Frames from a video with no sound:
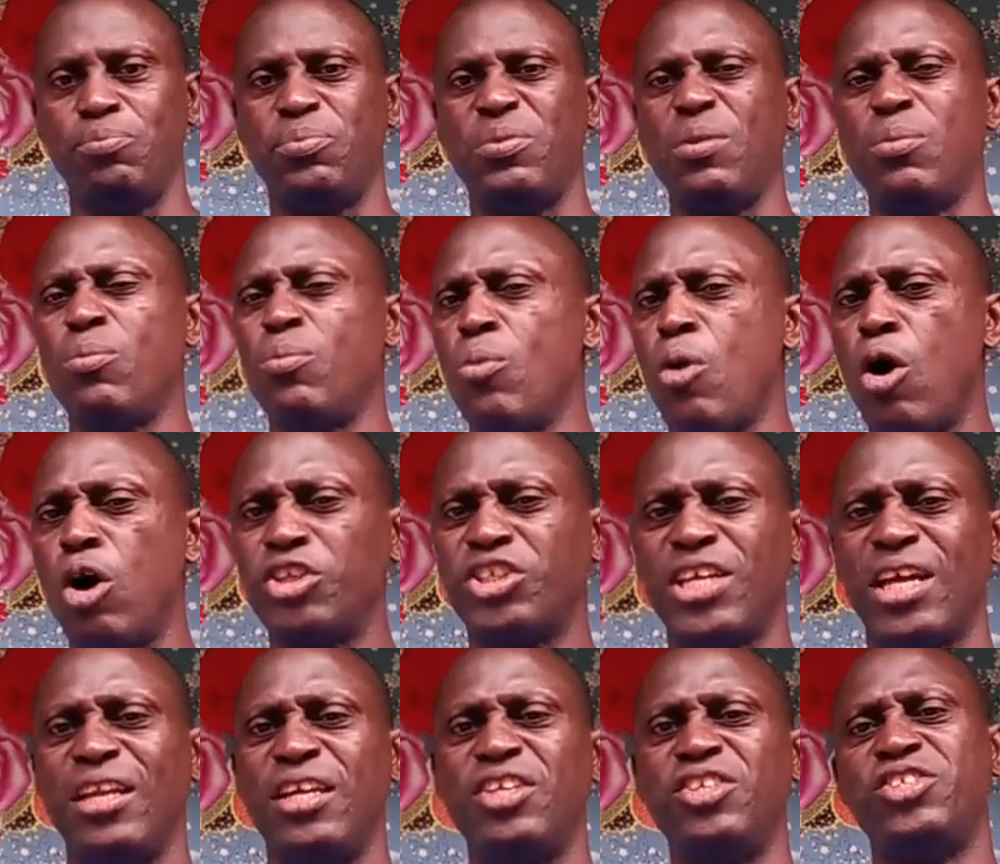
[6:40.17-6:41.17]
be more
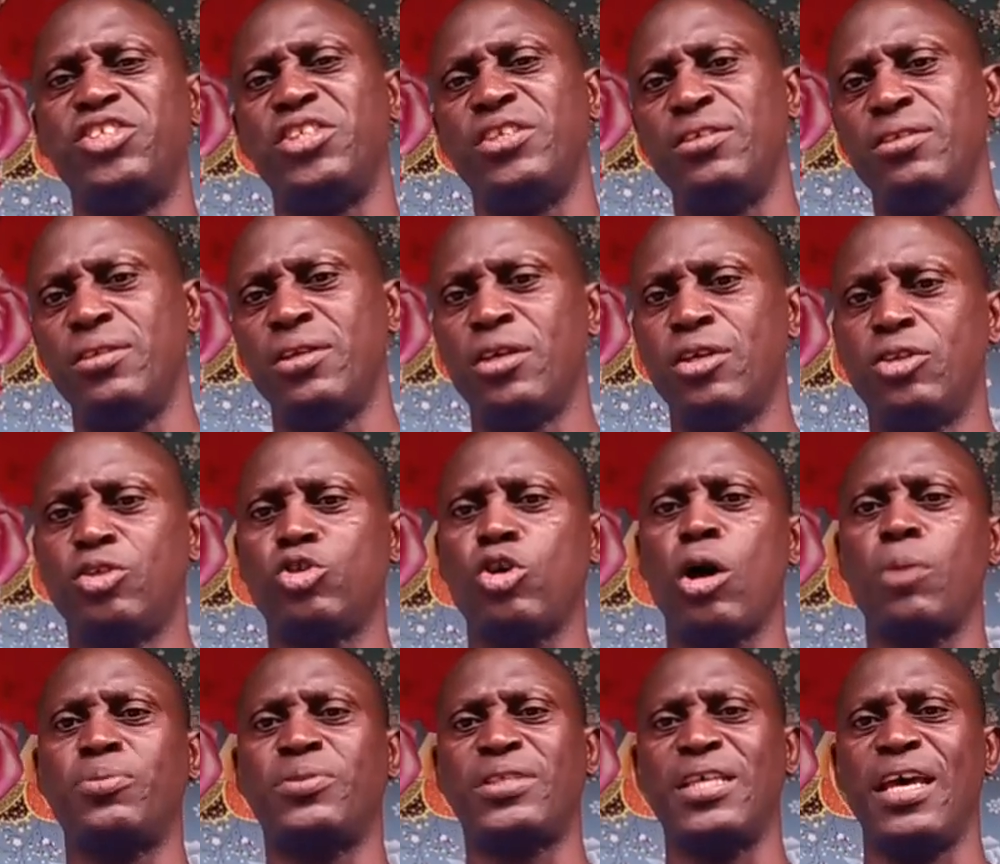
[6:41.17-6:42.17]
challenging
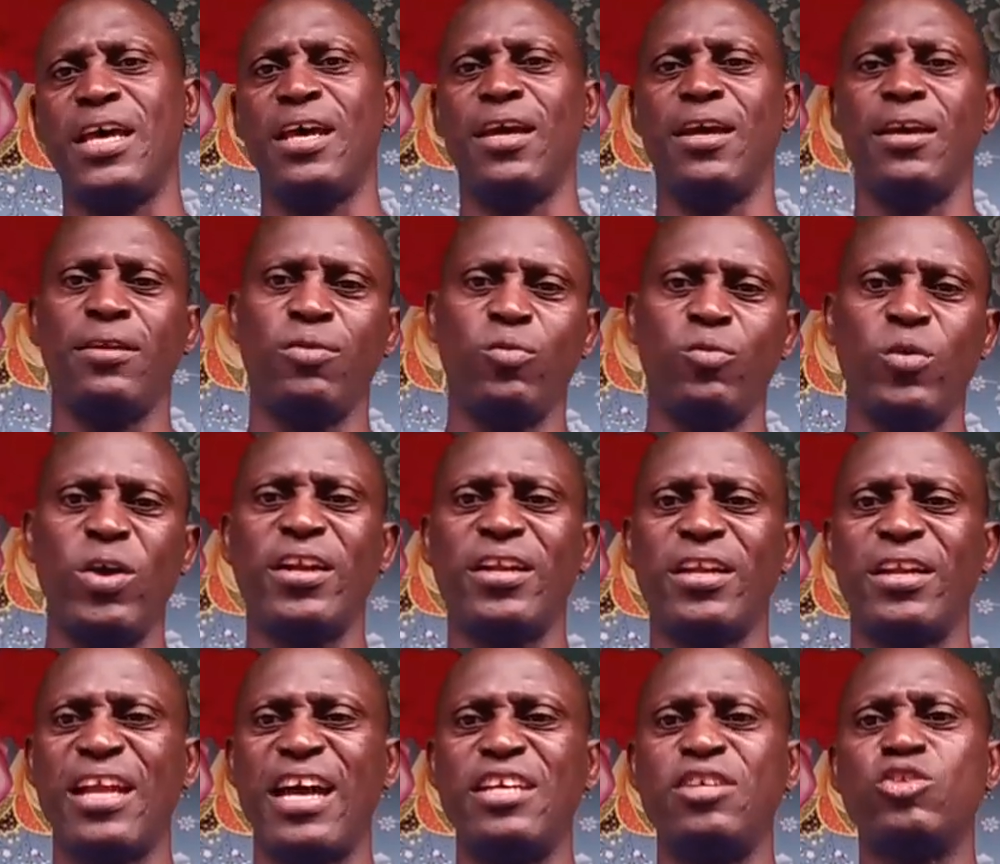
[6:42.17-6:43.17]
to obtain when
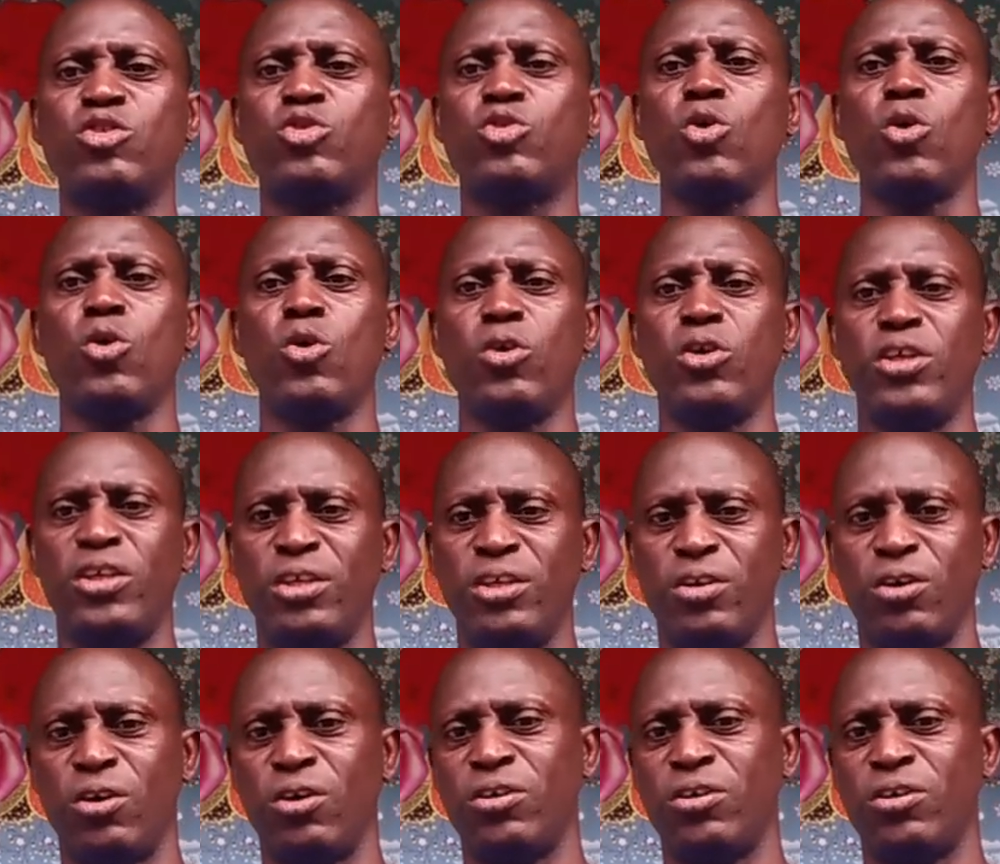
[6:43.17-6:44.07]
relying solely